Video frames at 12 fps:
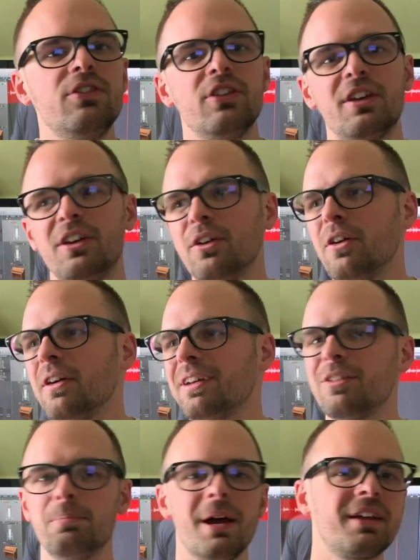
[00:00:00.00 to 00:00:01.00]
secure,
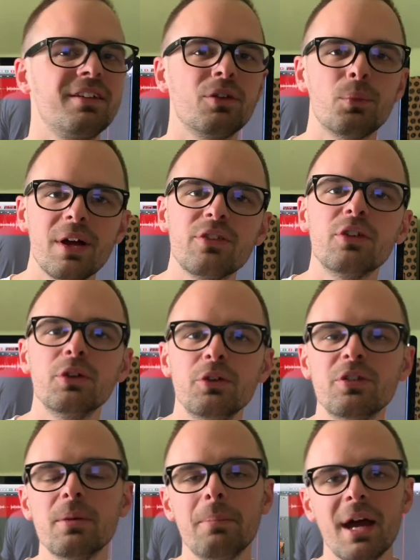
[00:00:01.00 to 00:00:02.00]
expected
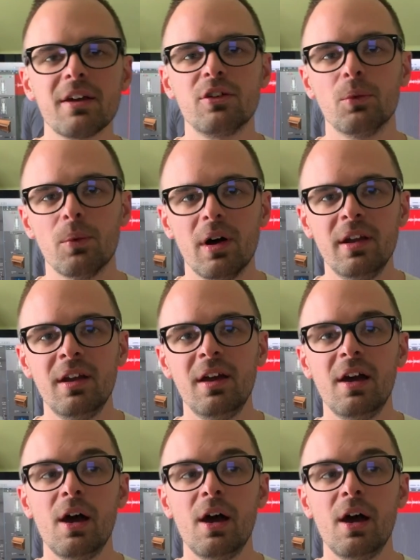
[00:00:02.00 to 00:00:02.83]
resolution back to 1,